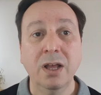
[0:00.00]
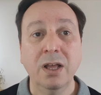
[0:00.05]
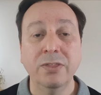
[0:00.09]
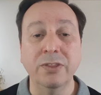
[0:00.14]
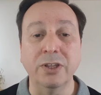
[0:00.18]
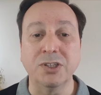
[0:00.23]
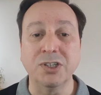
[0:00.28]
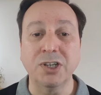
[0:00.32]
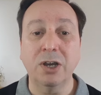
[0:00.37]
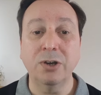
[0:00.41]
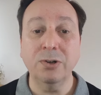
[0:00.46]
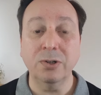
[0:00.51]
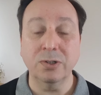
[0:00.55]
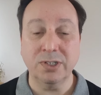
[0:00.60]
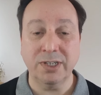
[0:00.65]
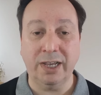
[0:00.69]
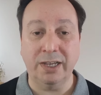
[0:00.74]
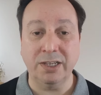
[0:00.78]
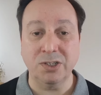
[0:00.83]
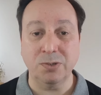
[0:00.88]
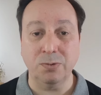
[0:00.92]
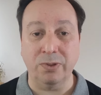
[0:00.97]
the total
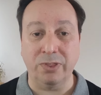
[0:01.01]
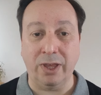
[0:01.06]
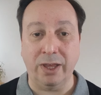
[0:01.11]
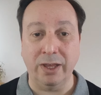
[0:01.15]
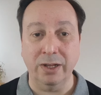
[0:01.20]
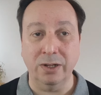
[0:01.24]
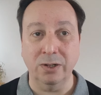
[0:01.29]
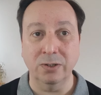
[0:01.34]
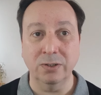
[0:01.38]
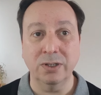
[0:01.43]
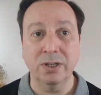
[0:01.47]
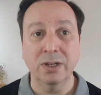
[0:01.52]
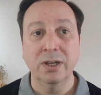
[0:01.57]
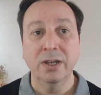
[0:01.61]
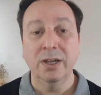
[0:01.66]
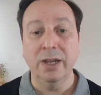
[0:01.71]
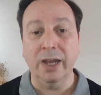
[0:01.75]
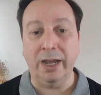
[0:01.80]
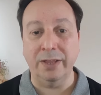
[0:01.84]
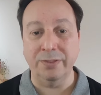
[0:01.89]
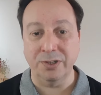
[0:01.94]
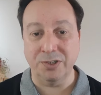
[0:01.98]
tax withheld,
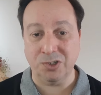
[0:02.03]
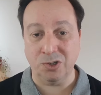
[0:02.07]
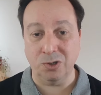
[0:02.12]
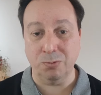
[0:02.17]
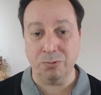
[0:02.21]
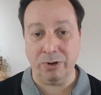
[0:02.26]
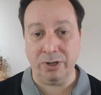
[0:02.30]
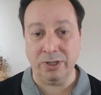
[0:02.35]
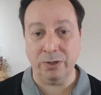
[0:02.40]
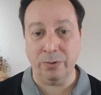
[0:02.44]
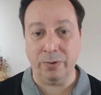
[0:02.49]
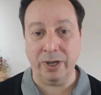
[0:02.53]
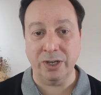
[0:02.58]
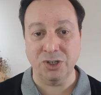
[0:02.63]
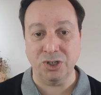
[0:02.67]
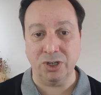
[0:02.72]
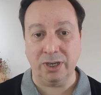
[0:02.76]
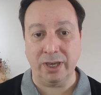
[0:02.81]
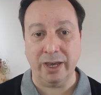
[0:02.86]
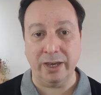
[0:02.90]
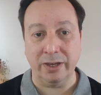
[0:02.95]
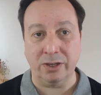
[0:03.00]
and the
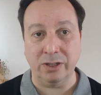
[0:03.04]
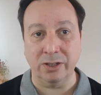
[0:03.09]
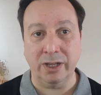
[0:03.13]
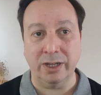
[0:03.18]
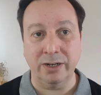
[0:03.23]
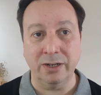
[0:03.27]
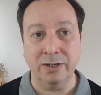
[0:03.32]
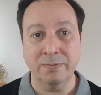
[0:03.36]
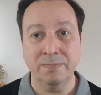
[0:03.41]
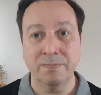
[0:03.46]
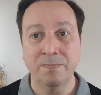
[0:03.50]
superannuation calculated.